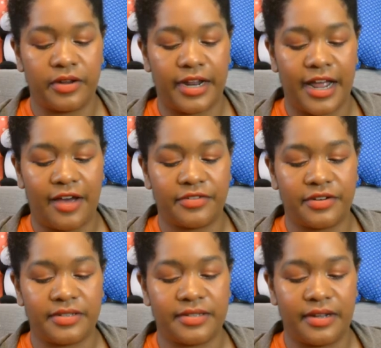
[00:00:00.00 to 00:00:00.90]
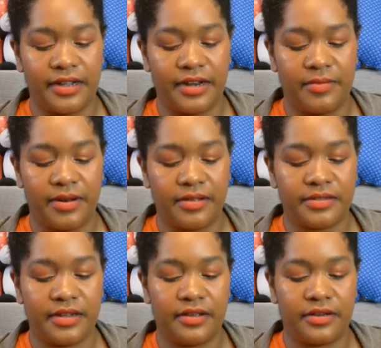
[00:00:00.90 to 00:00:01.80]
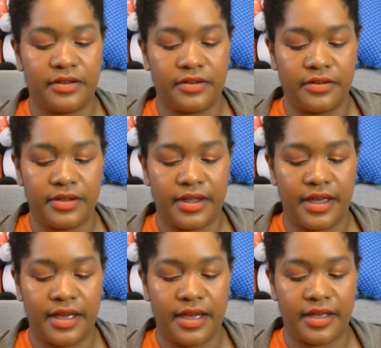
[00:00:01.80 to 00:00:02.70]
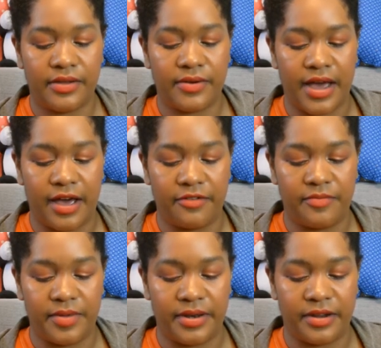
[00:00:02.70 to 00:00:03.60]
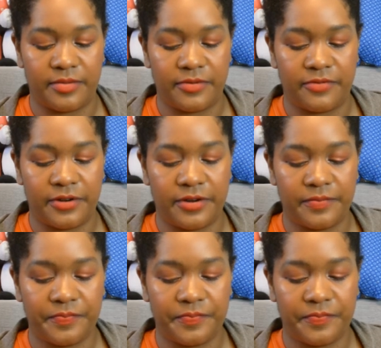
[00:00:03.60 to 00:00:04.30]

Like after it sunk in a bit, I was like, "Oh yeah, you have been here before."